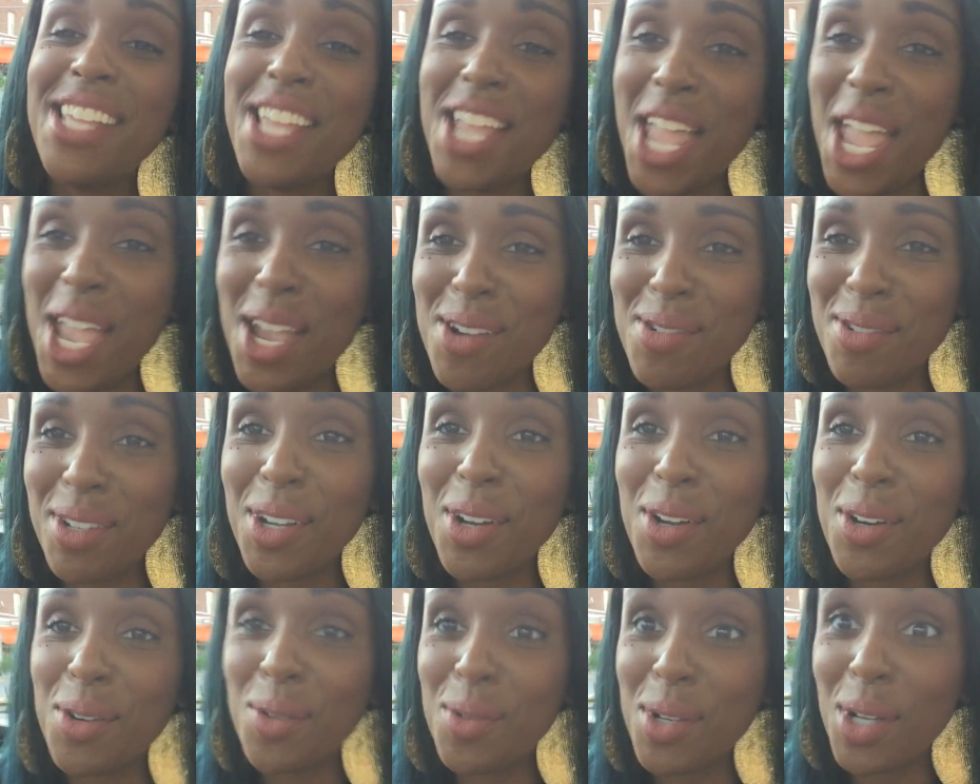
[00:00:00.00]
Yeah, we
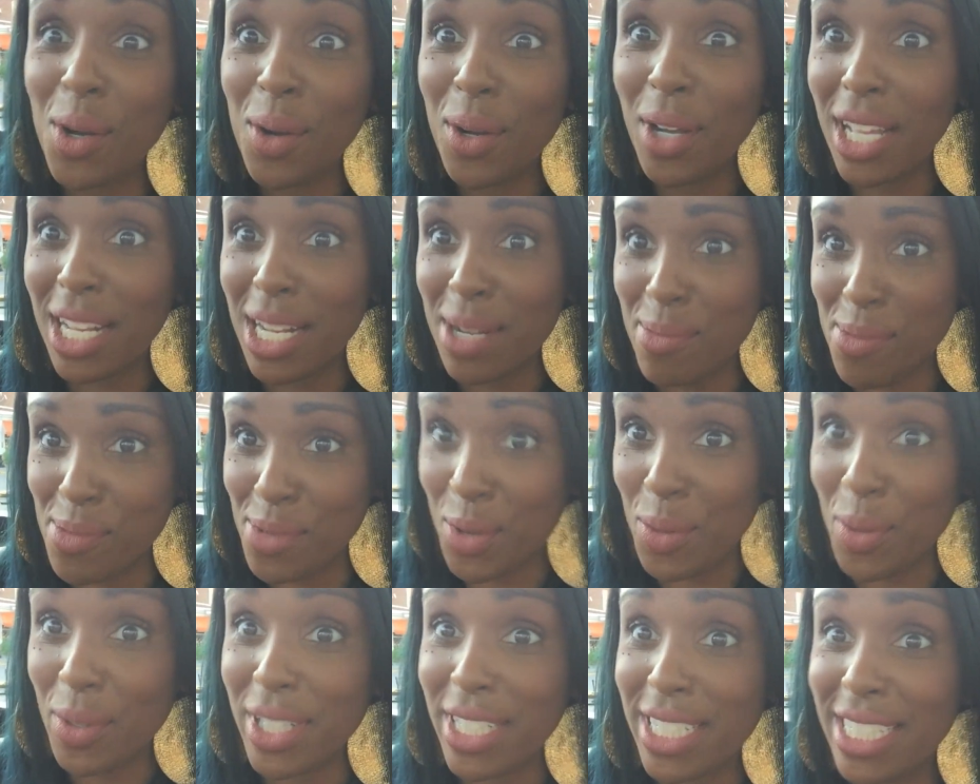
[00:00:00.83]
gonna get him
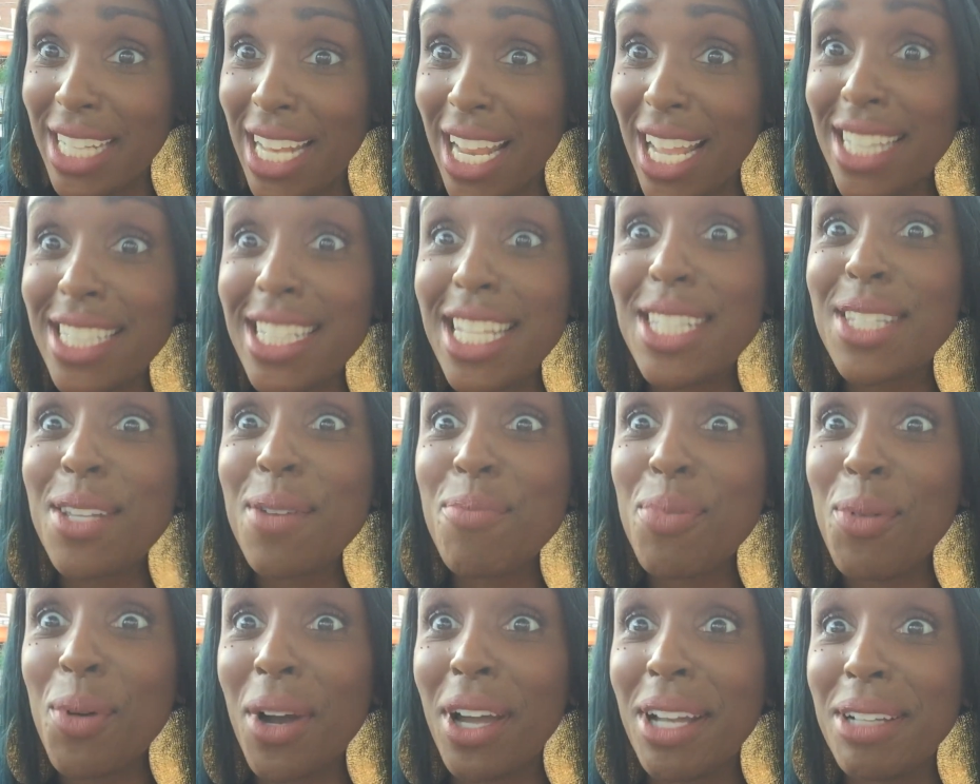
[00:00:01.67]
doing this dance at
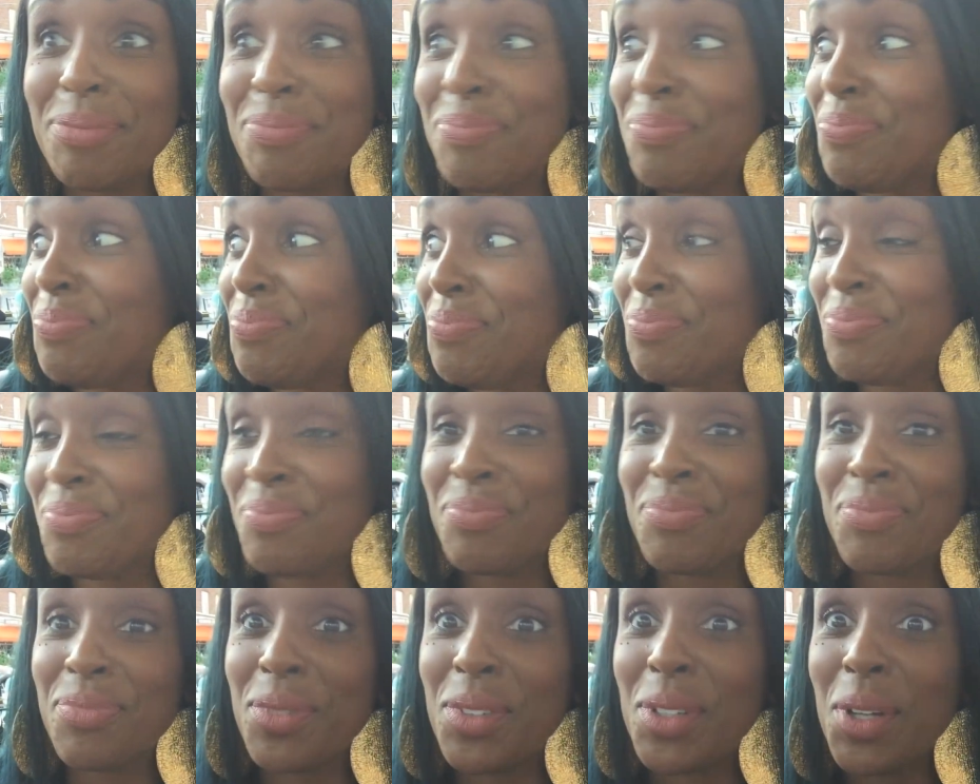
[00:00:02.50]
some point.
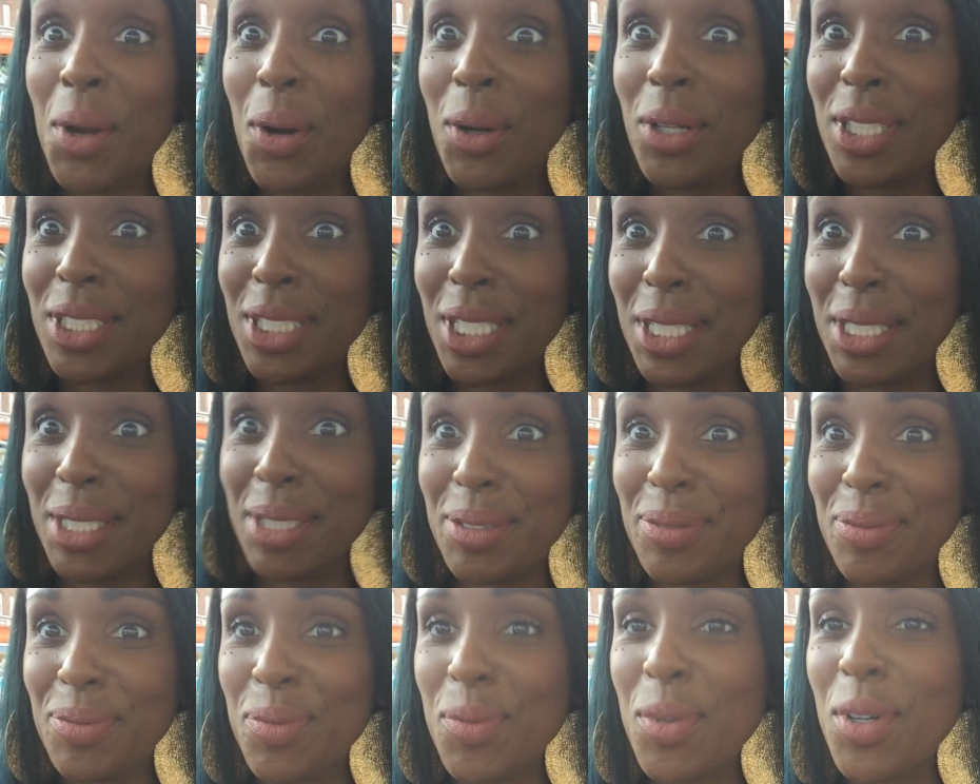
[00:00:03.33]
Hold
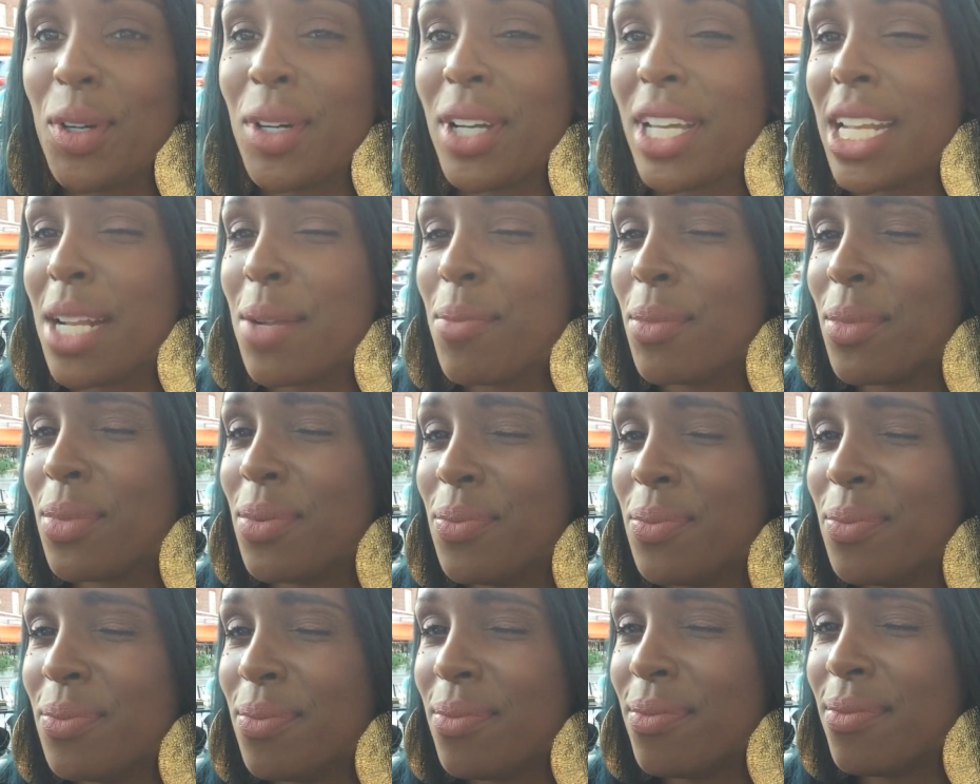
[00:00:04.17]
up. We're gonna get
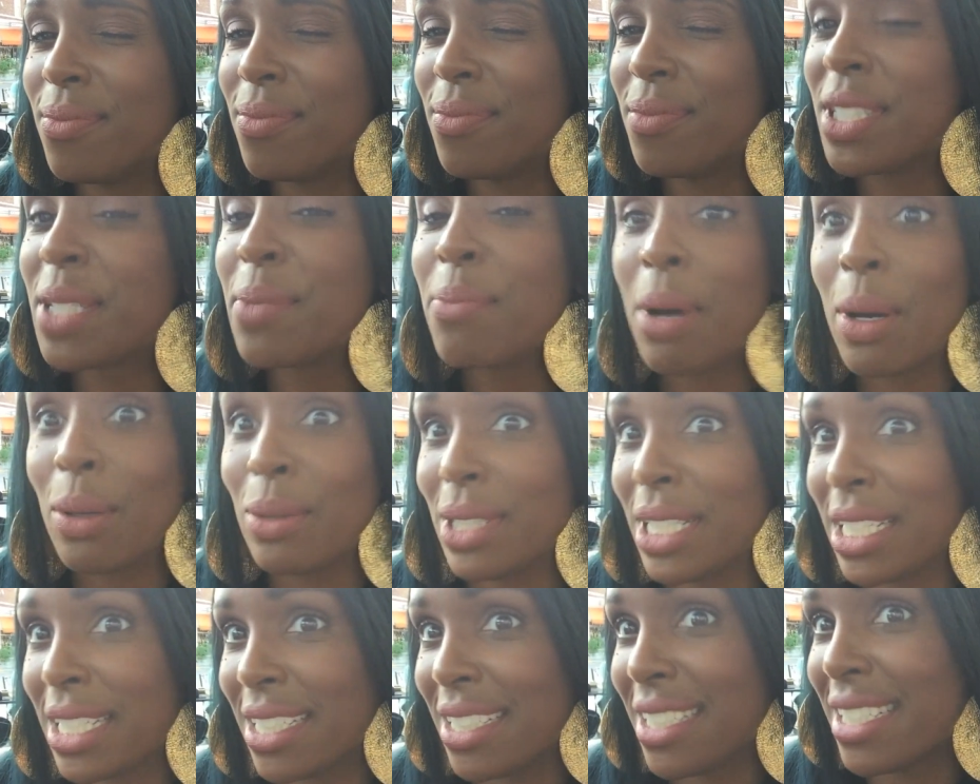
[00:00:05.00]
him some more
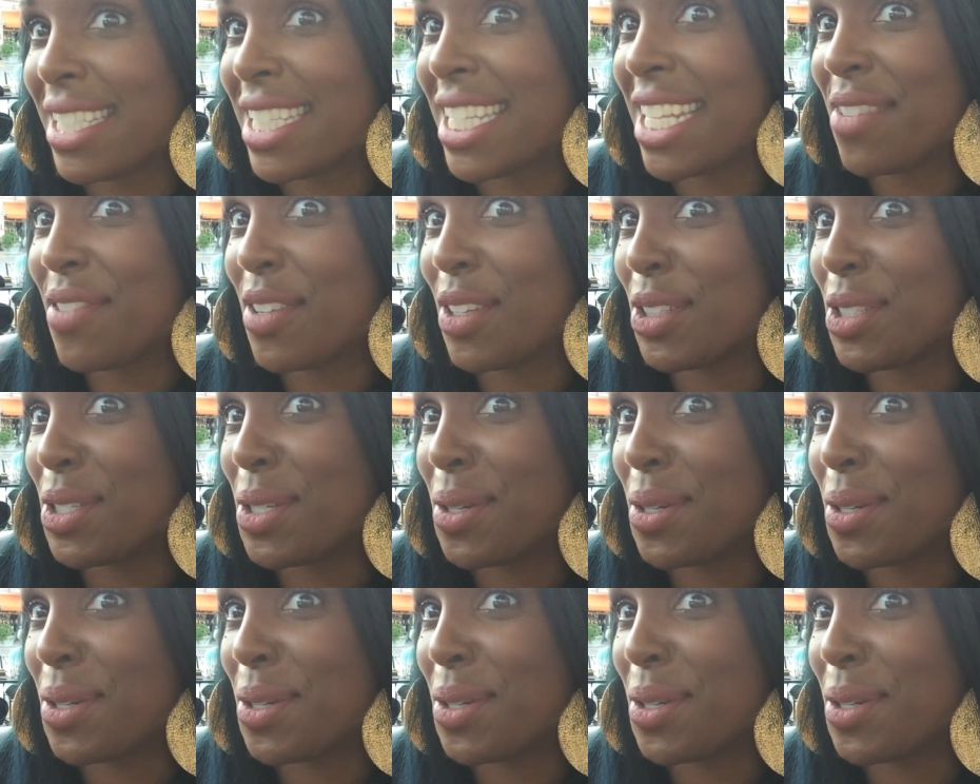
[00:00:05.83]
liquor and see if he'll